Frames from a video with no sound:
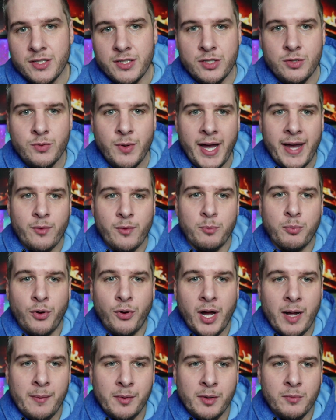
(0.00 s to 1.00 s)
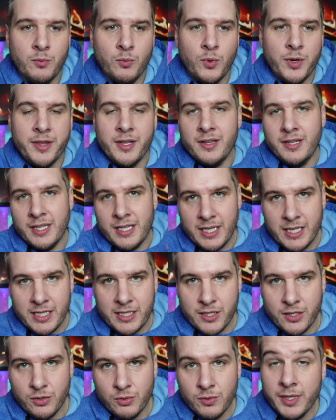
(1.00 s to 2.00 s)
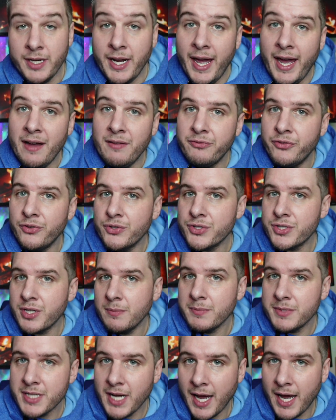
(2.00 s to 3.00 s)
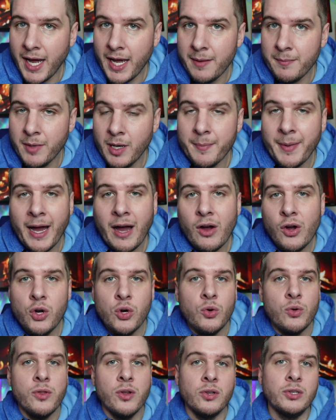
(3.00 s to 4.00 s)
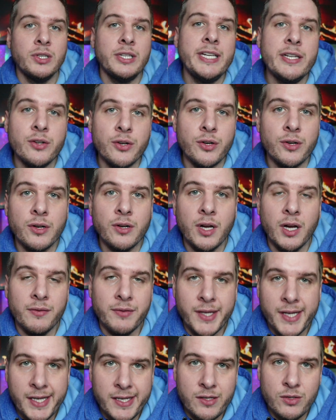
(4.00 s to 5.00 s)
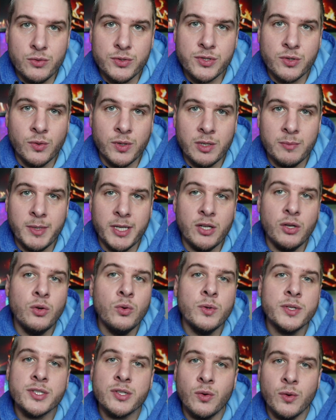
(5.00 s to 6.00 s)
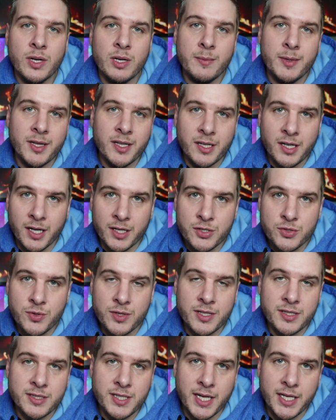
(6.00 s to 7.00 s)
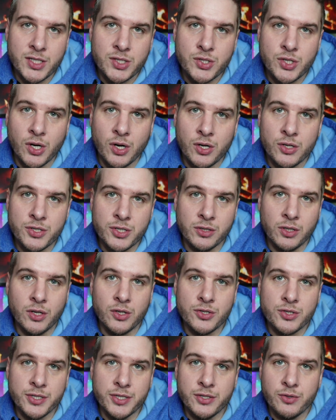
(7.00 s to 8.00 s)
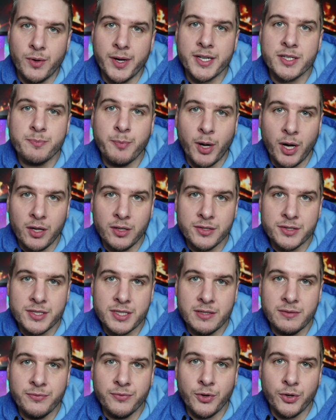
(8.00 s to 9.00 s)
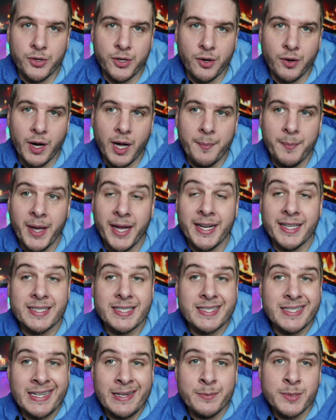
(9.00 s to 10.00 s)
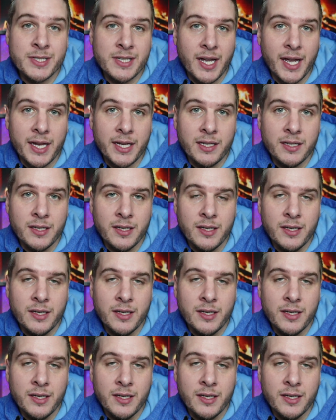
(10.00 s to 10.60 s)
you have a problem within the EU and have for some time about who the leader of the EU is going to be. Who is going to be the country that takes charge and largely directs policy for Europe? And it seems like